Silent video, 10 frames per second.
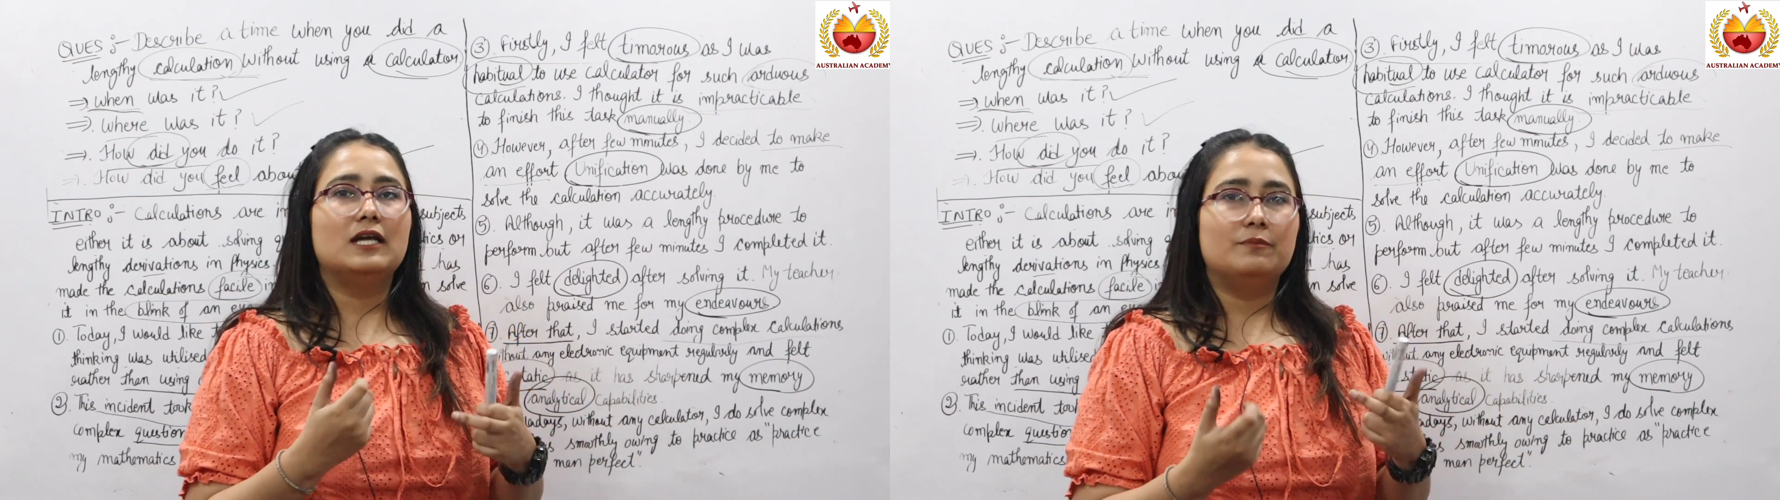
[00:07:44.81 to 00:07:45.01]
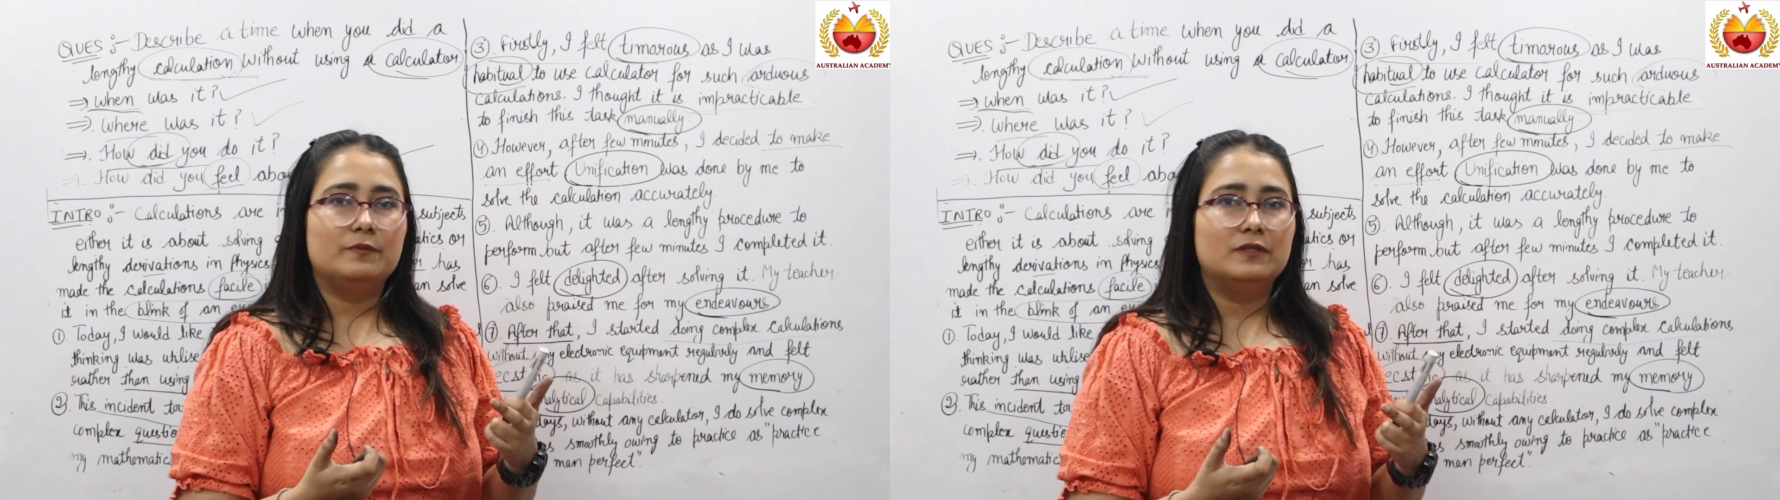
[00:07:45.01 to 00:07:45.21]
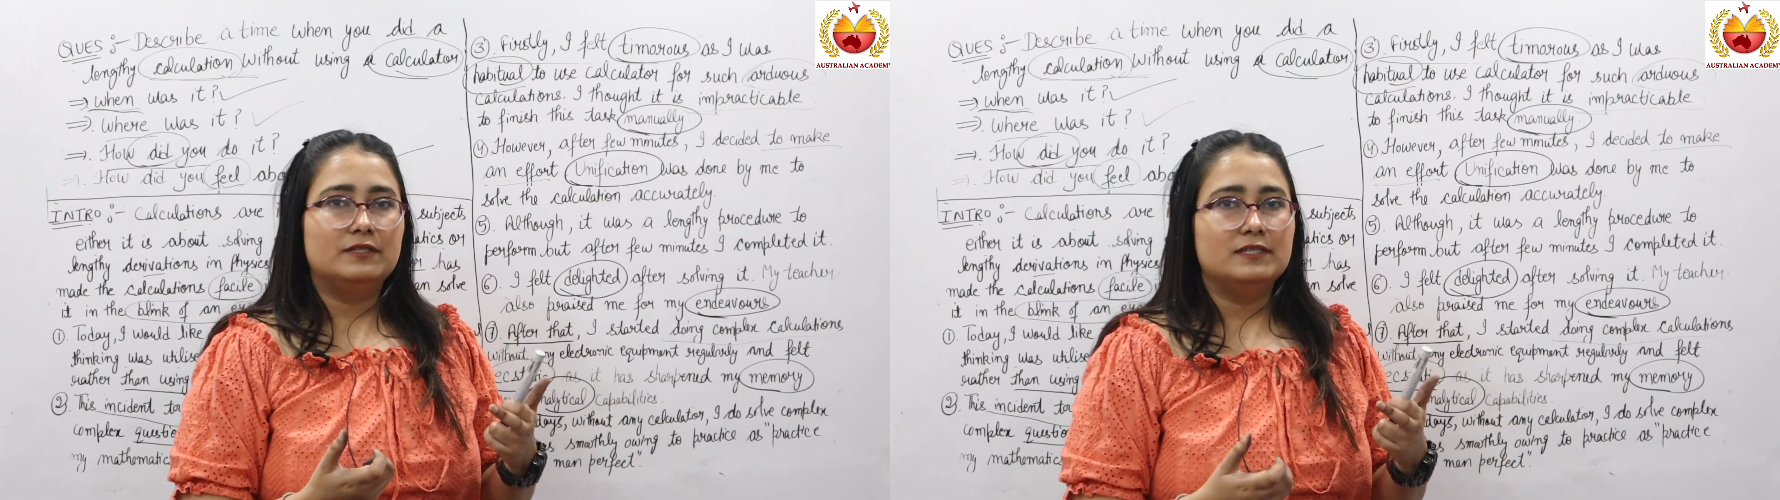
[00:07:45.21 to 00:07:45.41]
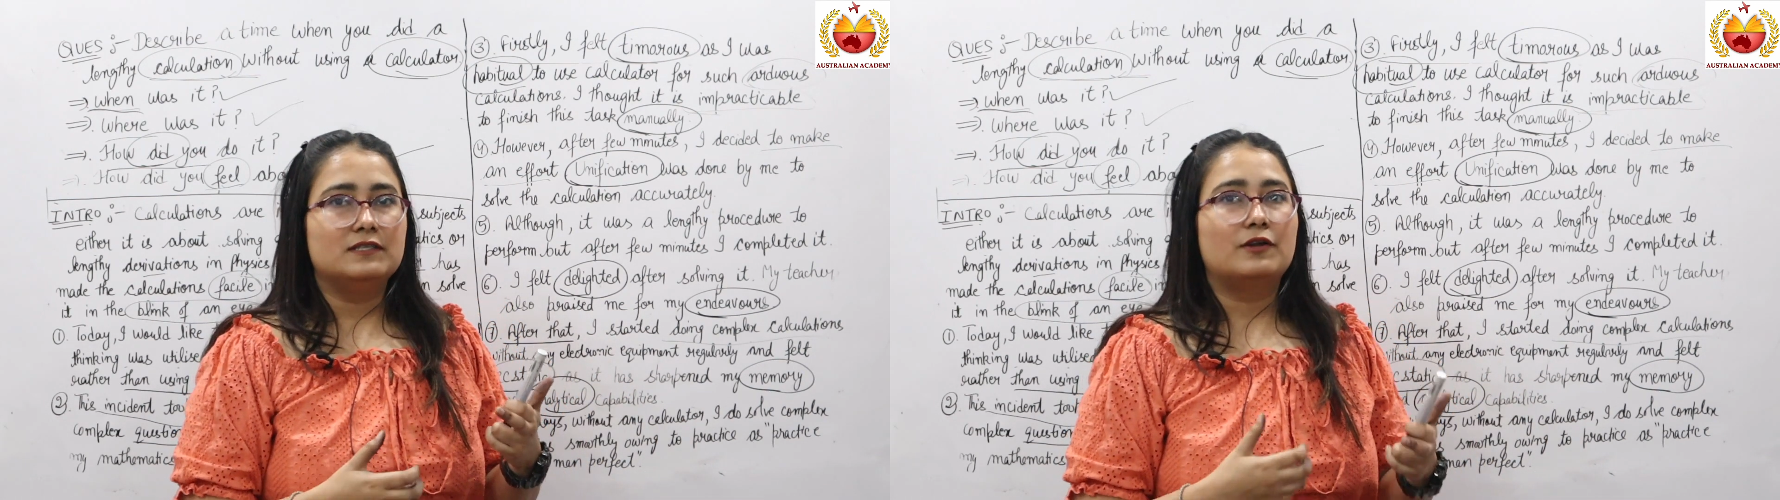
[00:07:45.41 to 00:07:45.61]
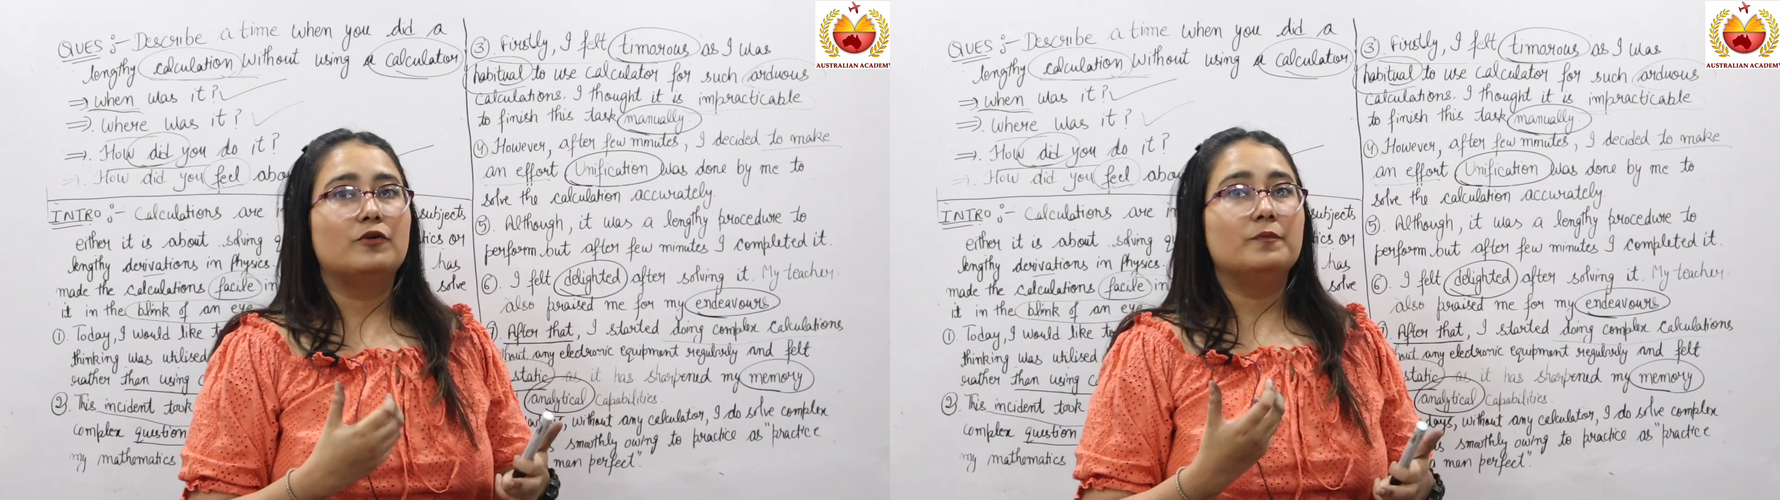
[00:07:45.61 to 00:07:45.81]

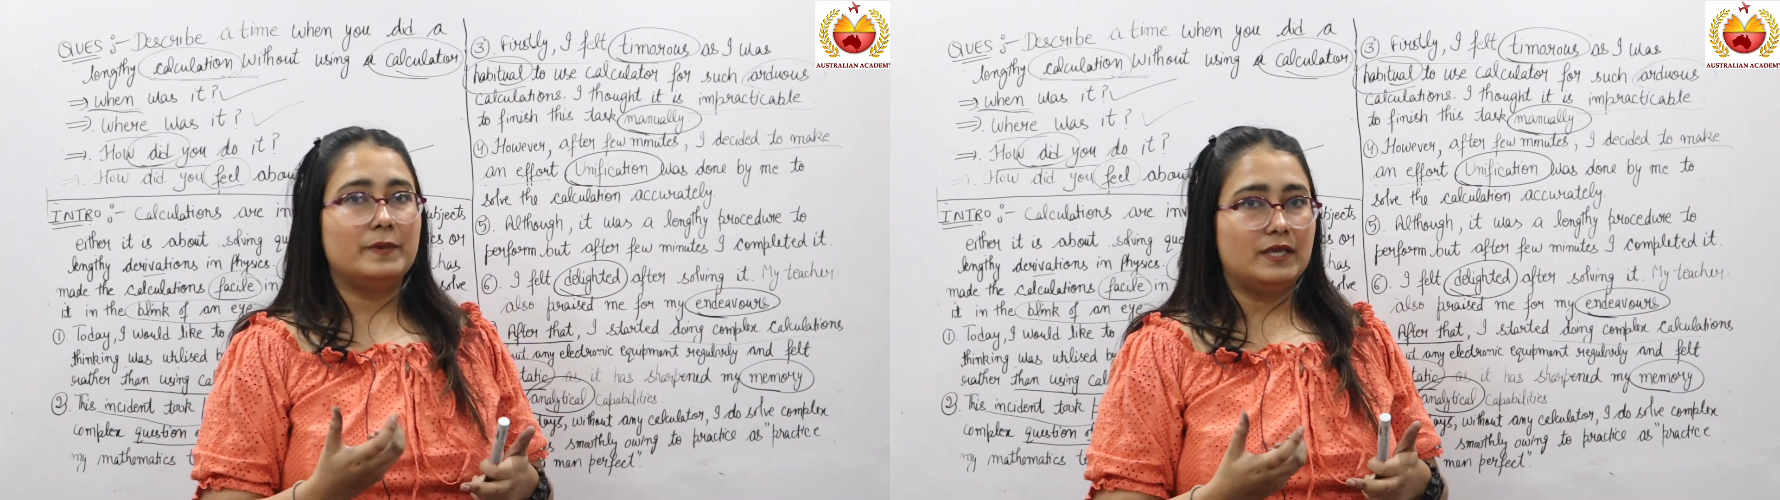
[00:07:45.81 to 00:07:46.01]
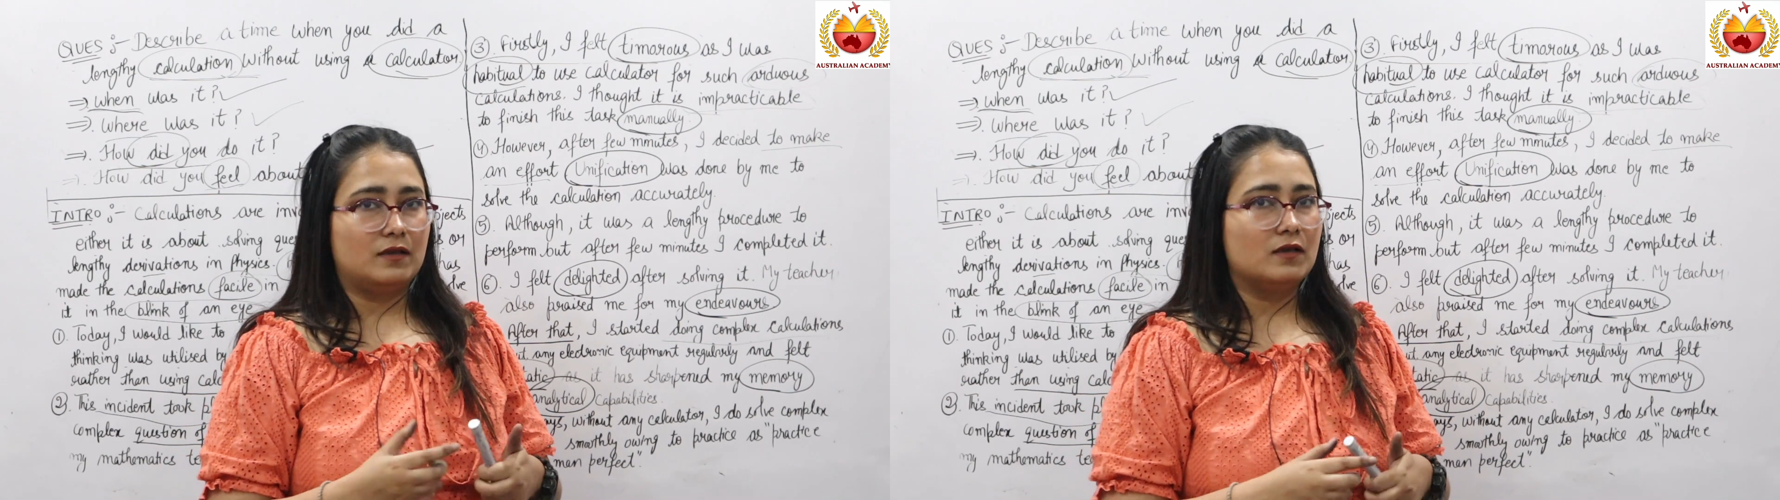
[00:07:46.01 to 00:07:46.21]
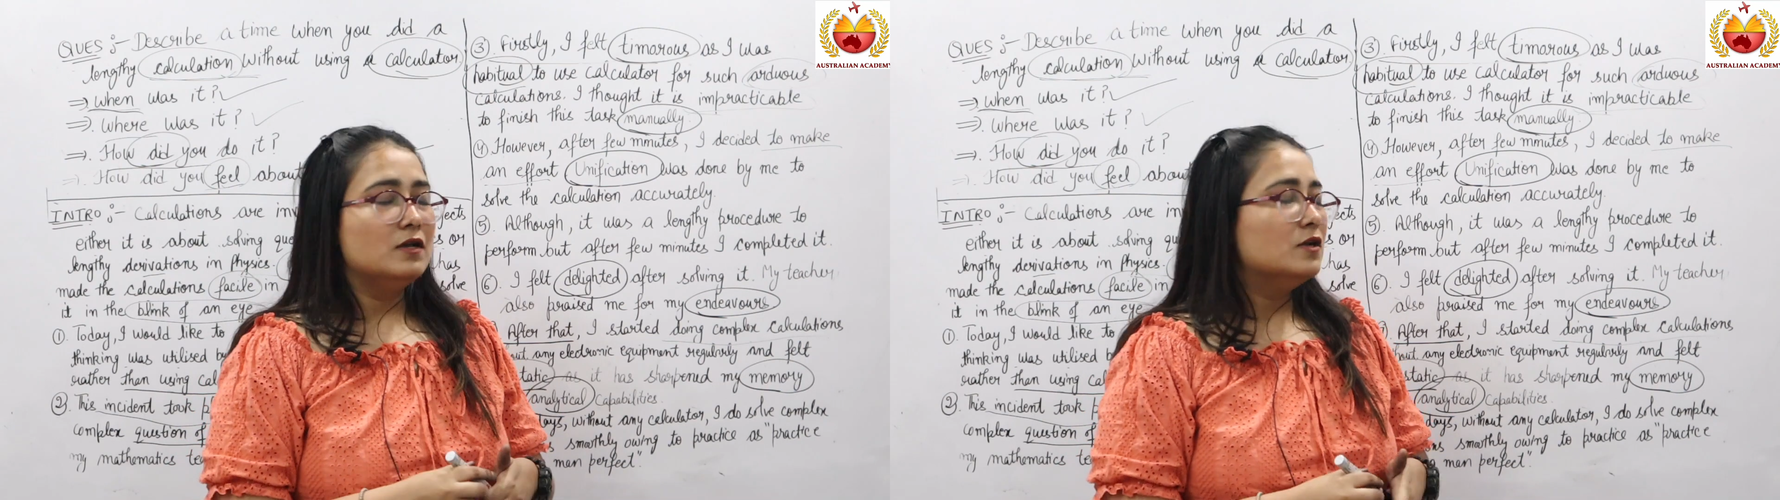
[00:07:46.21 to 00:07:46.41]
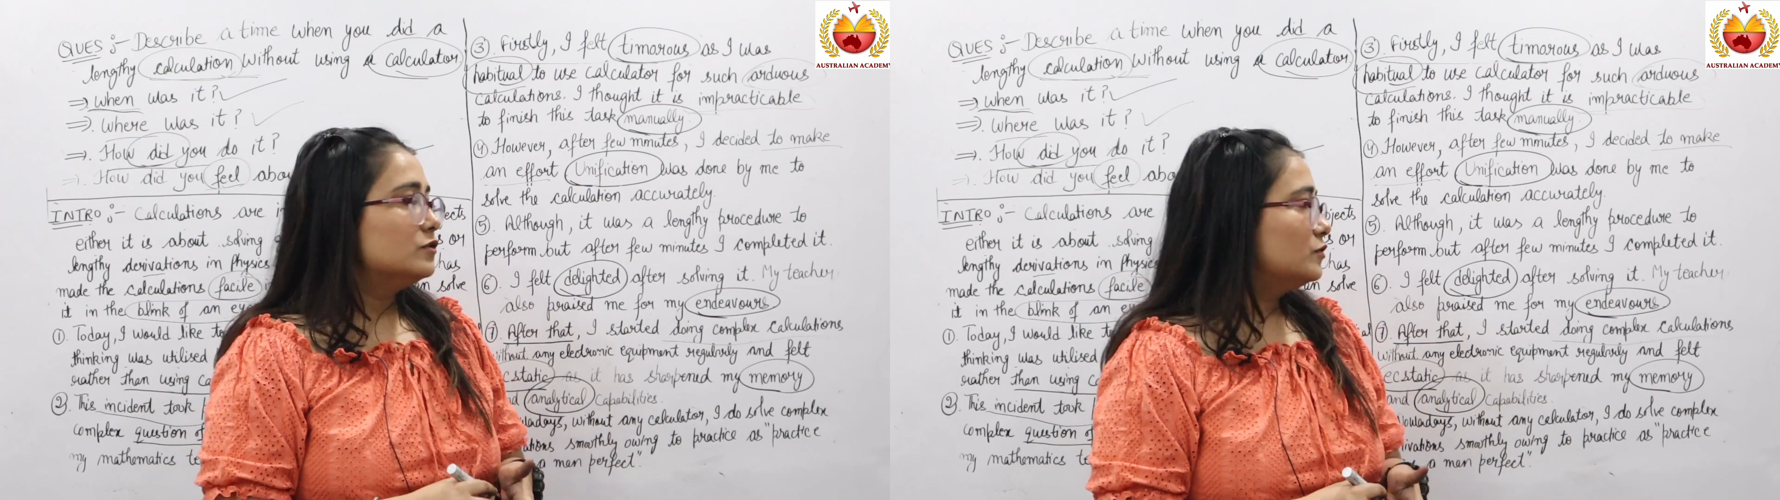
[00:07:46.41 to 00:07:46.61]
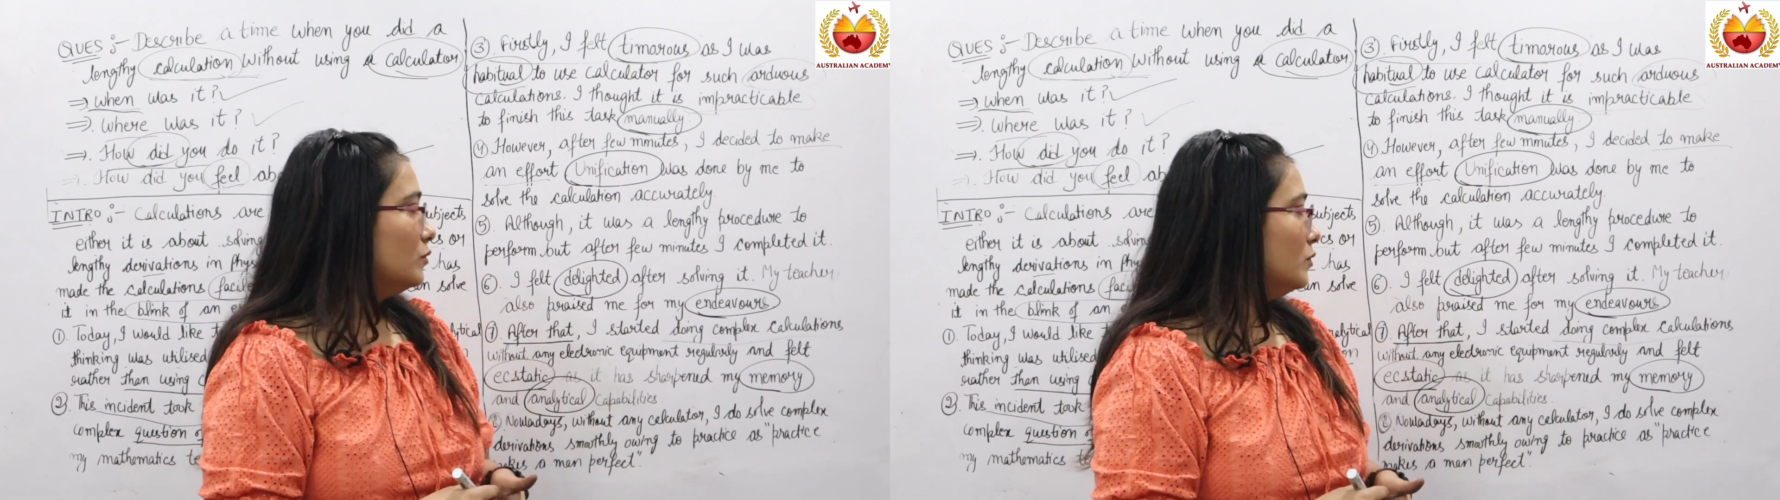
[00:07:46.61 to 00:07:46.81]
capabilities are on peak.
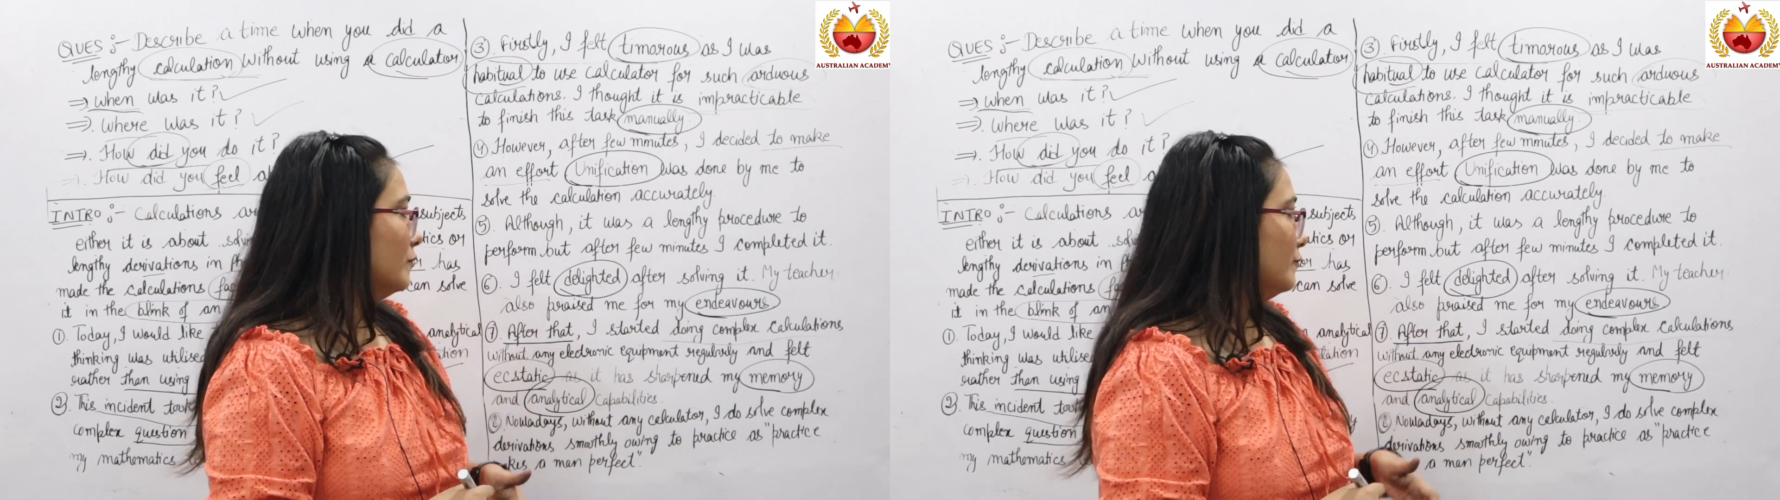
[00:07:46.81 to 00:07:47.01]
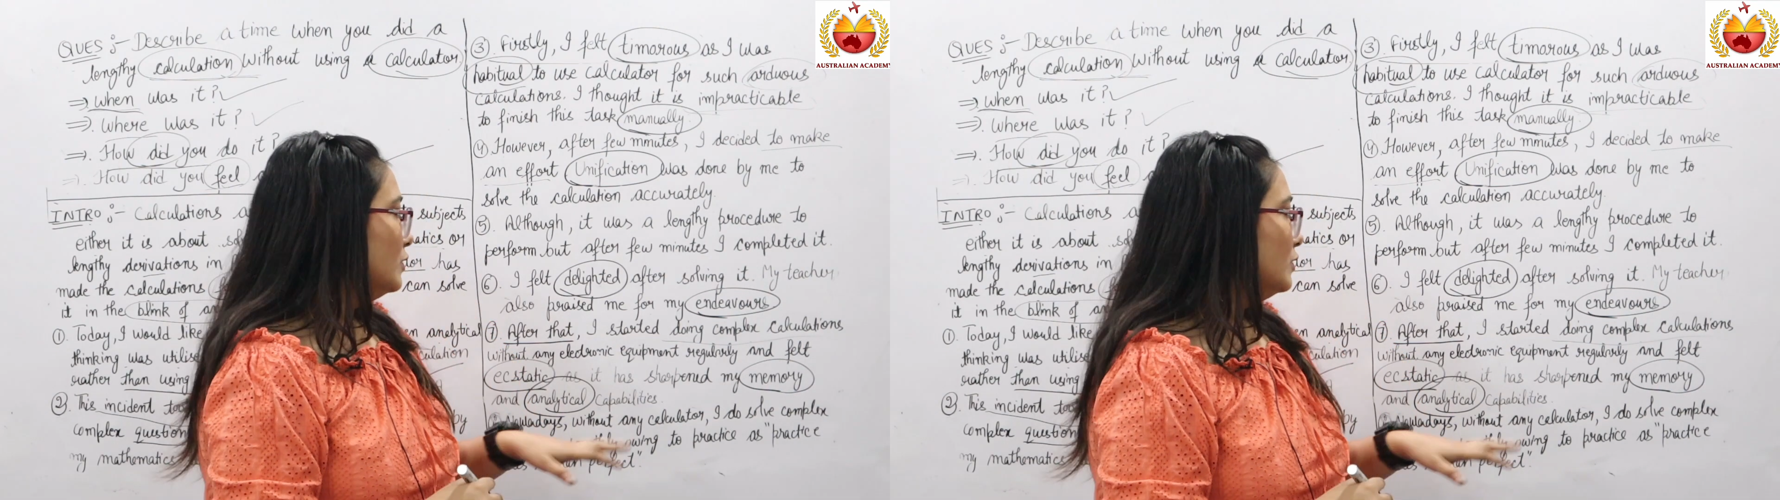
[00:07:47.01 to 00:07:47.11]
So